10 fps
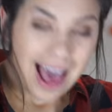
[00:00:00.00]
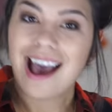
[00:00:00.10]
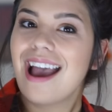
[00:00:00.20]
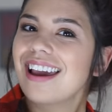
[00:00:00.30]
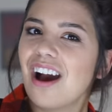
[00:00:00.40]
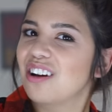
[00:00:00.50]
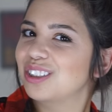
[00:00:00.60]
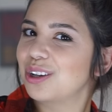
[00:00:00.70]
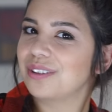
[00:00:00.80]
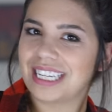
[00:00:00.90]
I
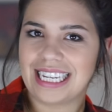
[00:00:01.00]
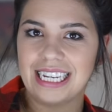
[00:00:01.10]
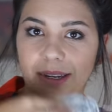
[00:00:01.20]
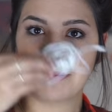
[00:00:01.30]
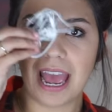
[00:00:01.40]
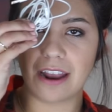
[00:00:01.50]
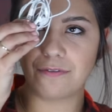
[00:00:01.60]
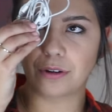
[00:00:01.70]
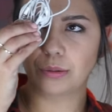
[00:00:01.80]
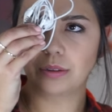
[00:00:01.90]
also keep
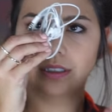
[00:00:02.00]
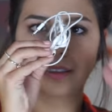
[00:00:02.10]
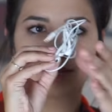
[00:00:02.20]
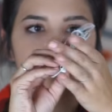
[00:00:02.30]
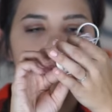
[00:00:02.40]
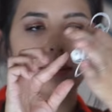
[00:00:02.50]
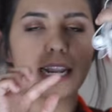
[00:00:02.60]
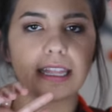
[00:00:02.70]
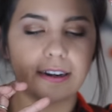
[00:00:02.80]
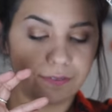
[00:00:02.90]
headphones,
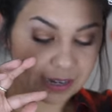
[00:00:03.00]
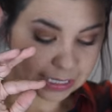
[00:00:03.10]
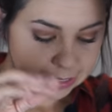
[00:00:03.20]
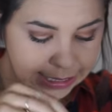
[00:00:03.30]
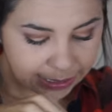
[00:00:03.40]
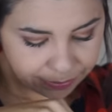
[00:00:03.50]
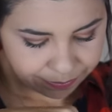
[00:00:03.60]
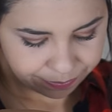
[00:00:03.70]
nothing fancy.